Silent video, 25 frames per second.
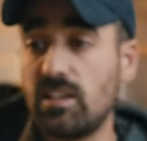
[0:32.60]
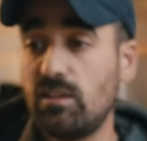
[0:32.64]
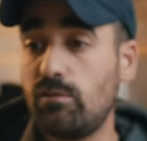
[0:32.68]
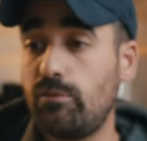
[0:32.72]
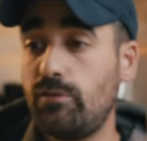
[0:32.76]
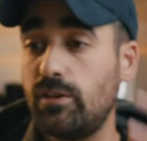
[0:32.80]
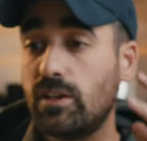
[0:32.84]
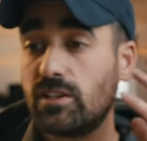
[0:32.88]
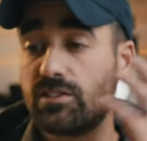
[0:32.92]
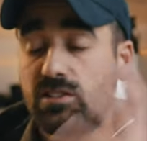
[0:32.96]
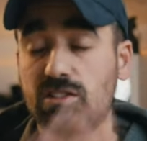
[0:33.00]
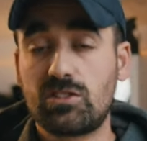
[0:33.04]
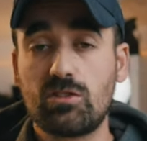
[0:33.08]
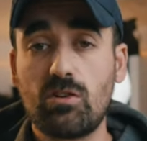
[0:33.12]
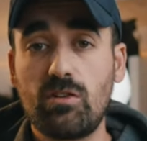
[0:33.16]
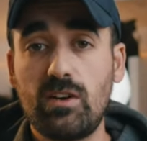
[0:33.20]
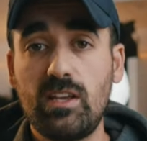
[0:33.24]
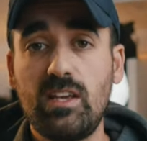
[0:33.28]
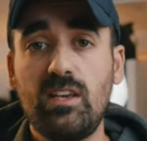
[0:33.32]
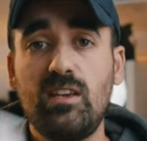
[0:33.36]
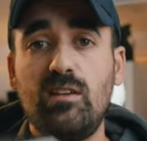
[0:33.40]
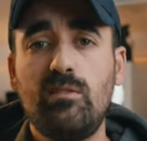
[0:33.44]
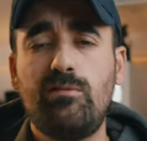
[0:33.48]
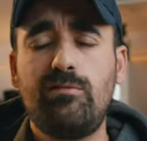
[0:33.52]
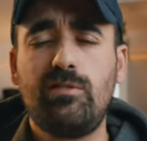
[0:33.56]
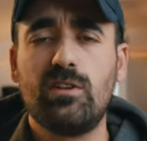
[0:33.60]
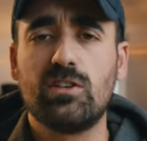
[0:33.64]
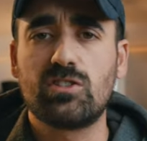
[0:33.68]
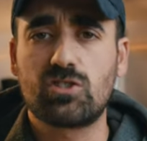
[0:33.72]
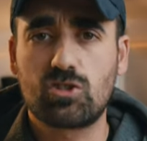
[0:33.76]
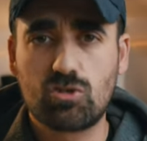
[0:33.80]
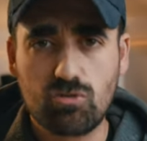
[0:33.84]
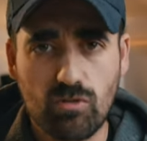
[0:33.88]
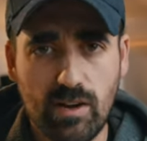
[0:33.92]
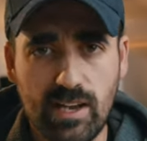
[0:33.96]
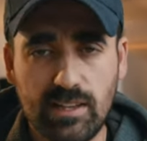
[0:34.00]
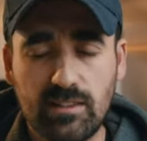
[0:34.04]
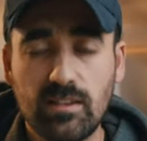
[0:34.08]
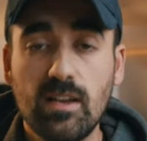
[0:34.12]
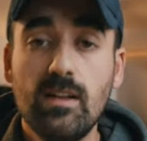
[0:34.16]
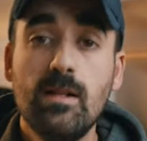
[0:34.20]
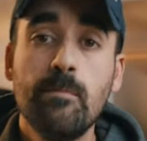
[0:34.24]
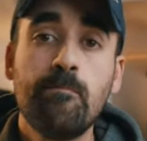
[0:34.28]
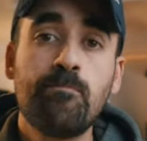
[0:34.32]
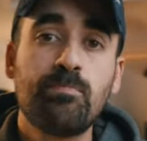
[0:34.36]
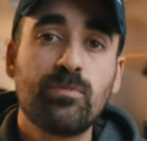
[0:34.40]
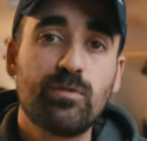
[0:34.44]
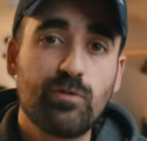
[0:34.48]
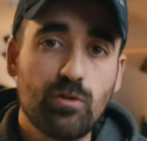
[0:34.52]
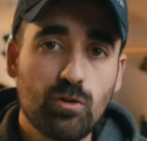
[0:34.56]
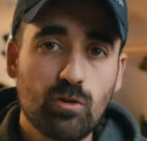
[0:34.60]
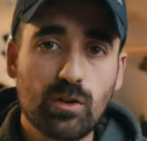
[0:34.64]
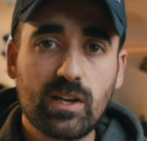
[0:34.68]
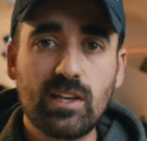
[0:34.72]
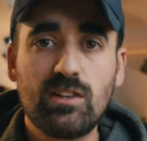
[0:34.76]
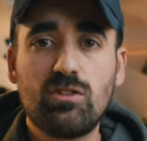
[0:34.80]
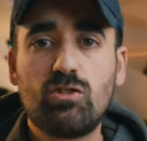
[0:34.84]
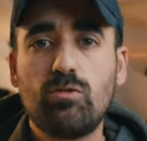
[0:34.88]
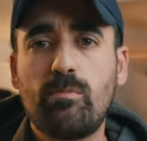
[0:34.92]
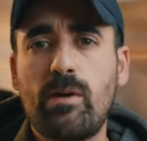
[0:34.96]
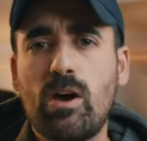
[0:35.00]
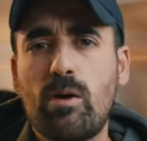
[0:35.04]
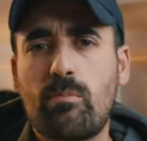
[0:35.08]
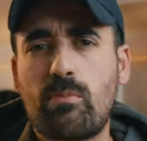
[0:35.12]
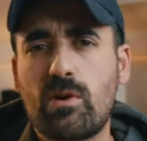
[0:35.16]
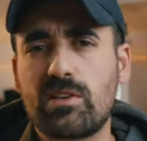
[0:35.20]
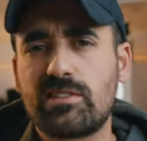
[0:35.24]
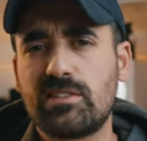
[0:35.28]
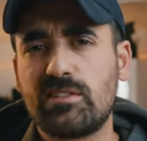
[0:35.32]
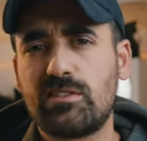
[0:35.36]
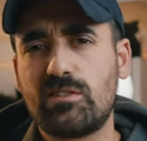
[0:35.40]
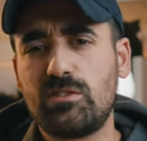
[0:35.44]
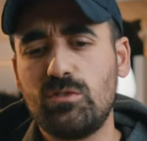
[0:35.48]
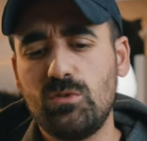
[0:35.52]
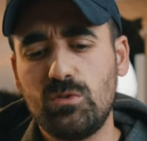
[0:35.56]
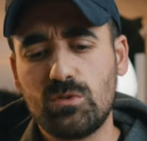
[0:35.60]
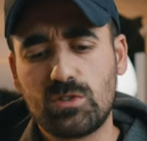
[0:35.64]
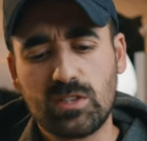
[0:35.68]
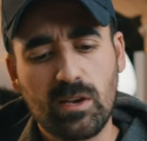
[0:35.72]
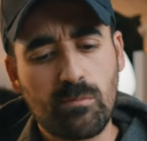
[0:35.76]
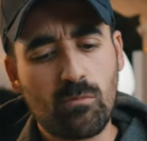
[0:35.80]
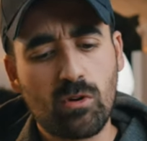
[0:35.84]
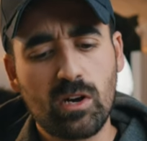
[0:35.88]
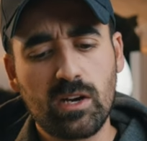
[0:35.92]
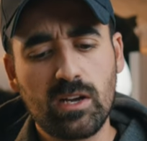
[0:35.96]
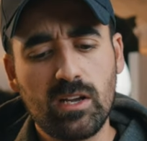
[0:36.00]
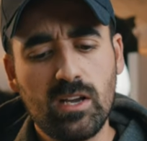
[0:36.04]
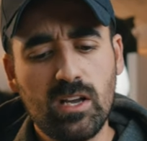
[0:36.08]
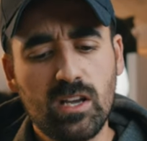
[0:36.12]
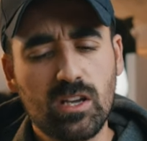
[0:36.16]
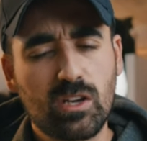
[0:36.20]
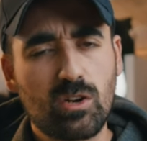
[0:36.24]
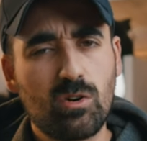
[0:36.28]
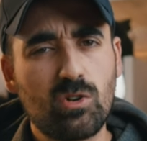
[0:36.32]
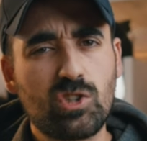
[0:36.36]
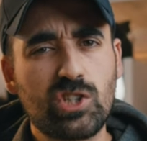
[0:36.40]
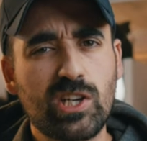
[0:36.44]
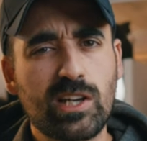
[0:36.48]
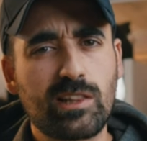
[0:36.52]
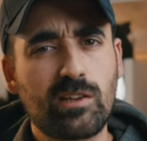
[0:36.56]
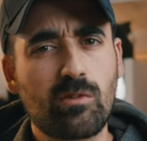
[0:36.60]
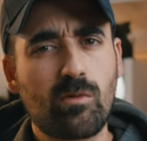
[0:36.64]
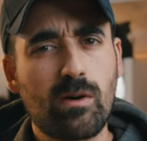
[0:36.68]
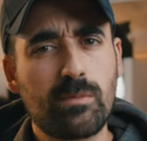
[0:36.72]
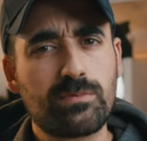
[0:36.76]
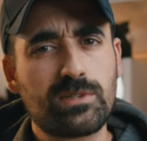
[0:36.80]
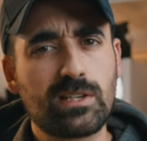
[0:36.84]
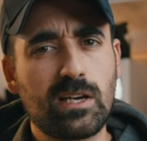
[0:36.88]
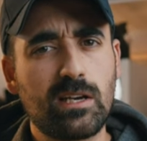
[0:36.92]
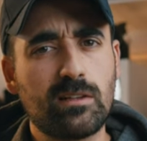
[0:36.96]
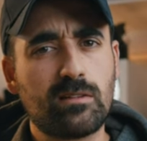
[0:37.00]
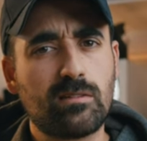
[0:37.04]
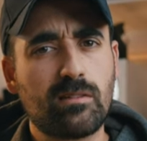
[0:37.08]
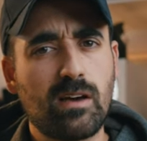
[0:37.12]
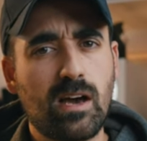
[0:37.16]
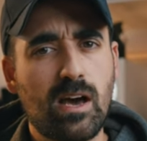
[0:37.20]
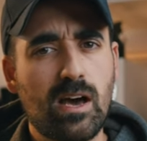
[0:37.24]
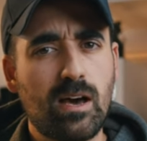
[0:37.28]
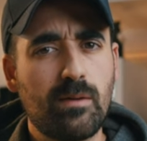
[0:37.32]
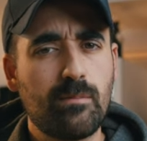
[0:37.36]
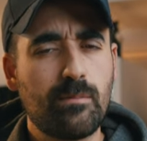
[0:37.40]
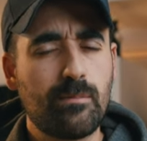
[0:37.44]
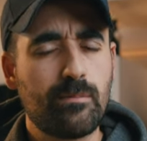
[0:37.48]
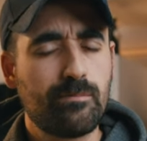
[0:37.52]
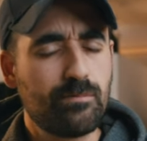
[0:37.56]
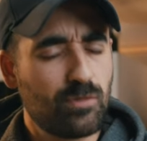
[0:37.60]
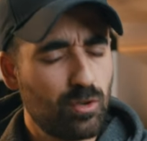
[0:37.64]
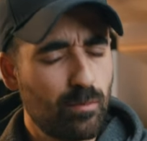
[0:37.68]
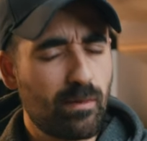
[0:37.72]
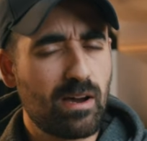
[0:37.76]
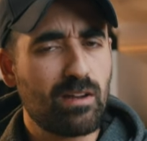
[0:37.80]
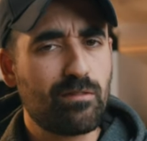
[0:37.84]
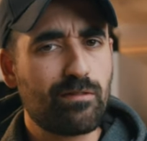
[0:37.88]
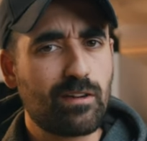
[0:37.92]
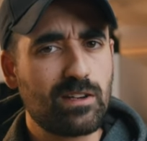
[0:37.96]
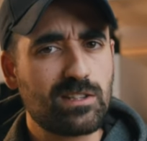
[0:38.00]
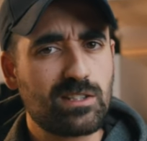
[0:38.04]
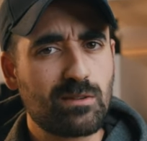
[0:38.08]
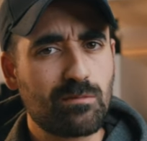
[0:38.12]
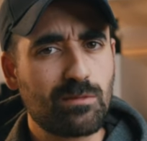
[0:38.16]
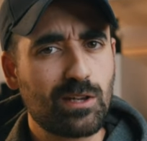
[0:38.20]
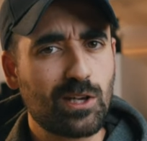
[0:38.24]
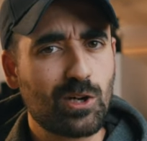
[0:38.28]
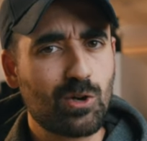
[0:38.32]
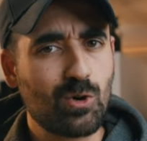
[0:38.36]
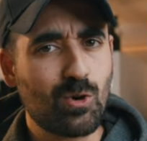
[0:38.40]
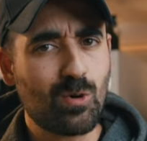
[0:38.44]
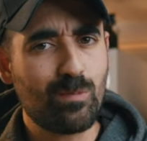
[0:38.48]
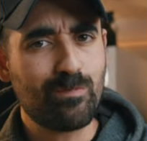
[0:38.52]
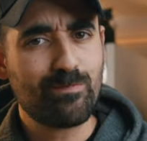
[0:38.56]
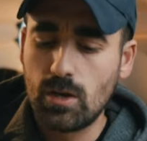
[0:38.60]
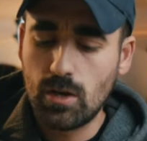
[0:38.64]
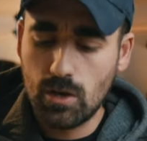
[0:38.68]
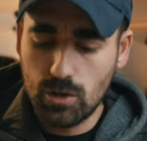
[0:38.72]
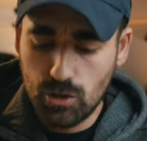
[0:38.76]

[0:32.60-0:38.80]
It feels sturdy, it feels great. If you're looking to buy a present to someone, go check their website. You might find something cool.